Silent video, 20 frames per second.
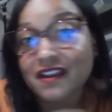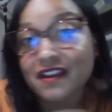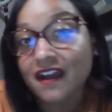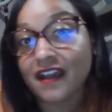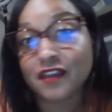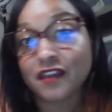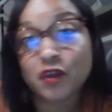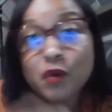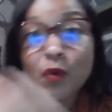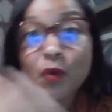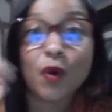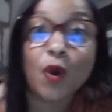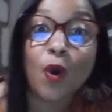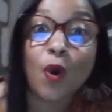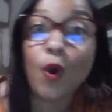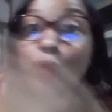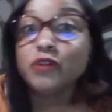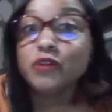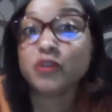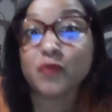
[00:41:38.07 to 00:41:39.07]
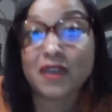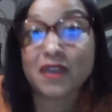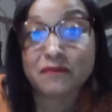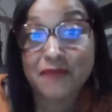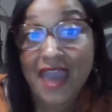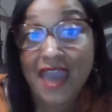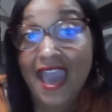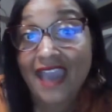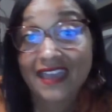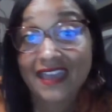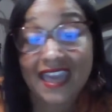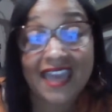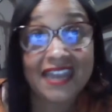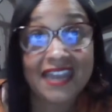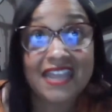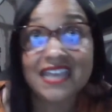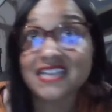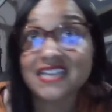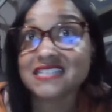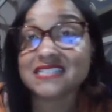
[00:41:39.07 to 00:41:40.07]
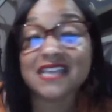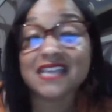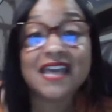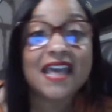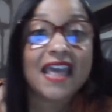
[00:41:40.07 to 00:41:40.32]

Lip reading: I go all the way back, and he's